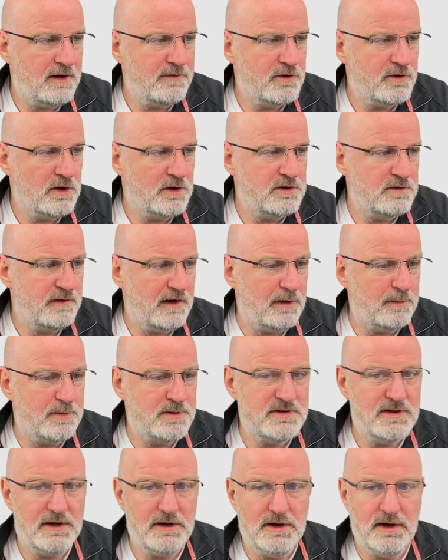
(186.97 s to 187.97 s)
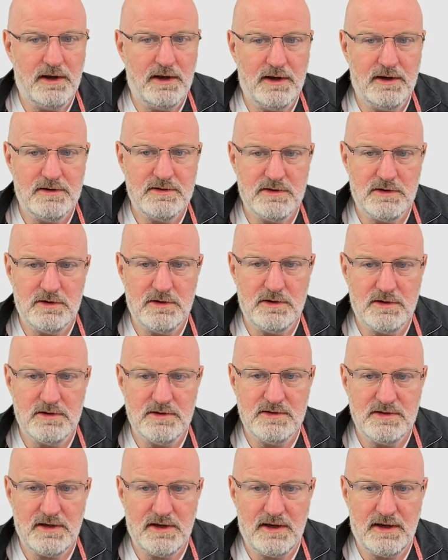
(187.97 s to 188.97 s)
I've got a developer tenant here, so you
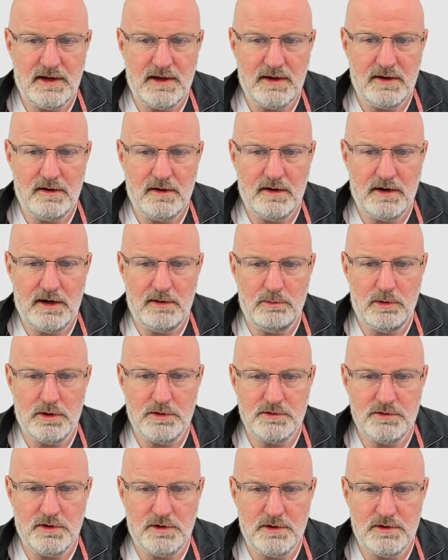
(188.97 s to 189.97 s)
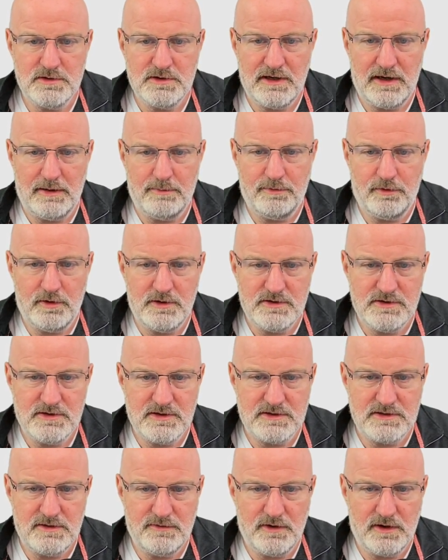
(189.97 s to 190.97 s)
can see here I'm logged on as Club
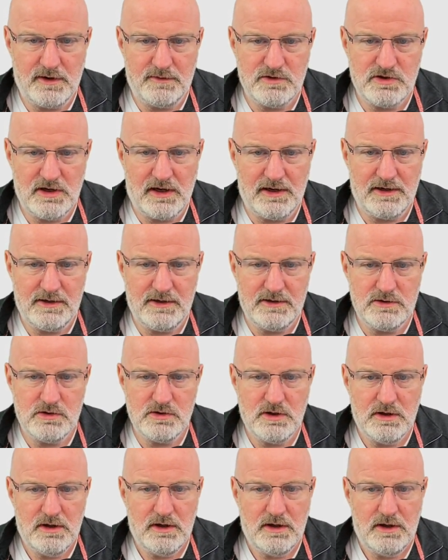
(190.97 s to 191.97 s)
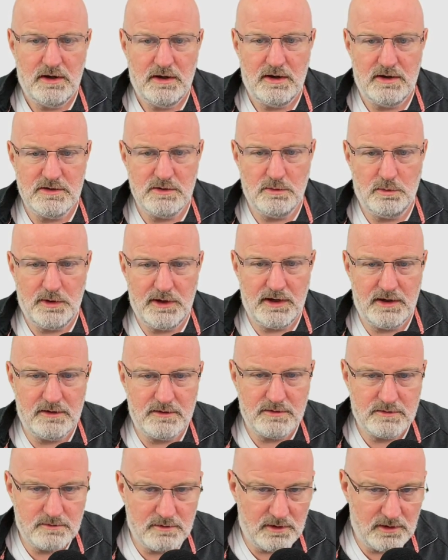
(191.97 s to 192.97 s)
365 Challenge. It's a
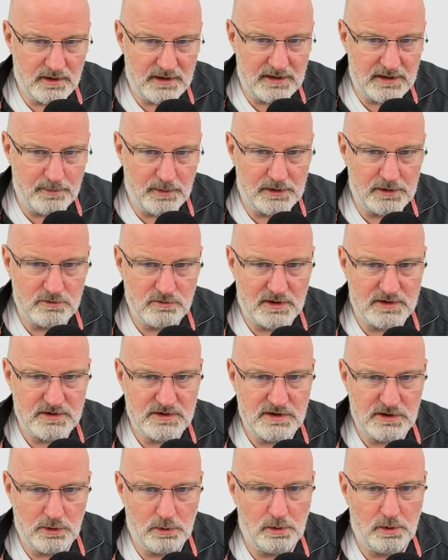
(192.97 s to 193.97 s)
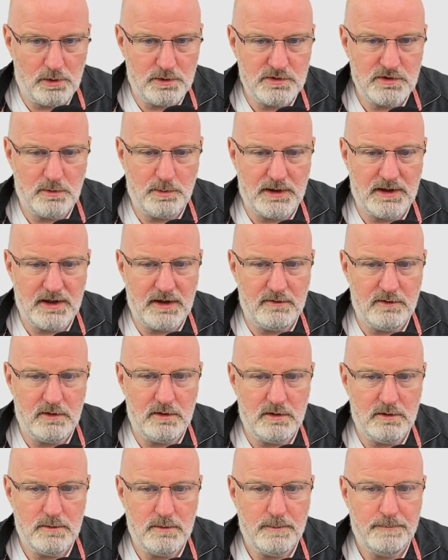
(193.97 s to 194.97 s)
weird email address that you'll also be
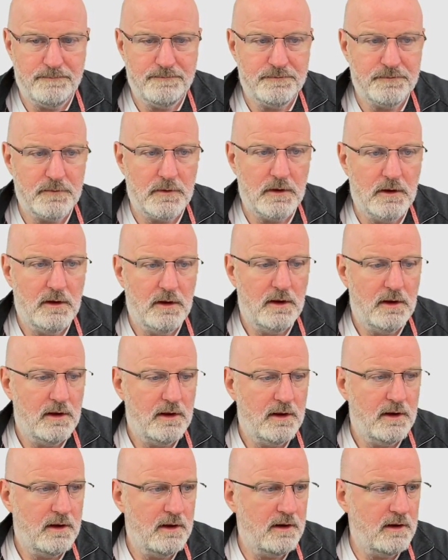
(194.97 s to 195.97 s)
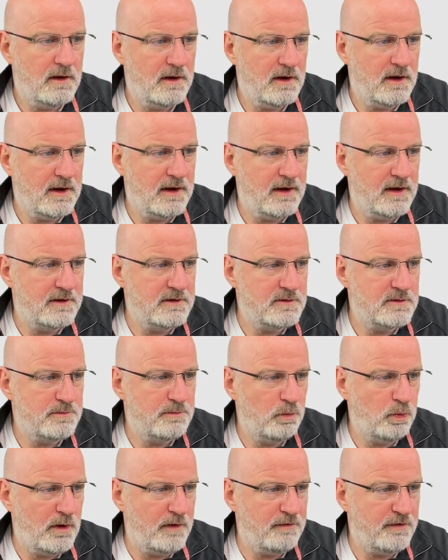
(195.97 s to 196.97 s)
given.
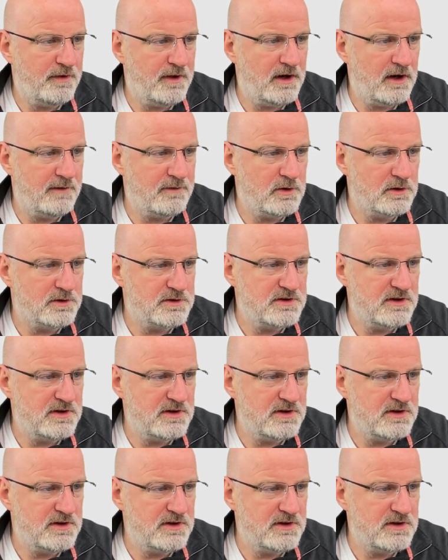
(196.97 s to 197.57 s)
And with that I've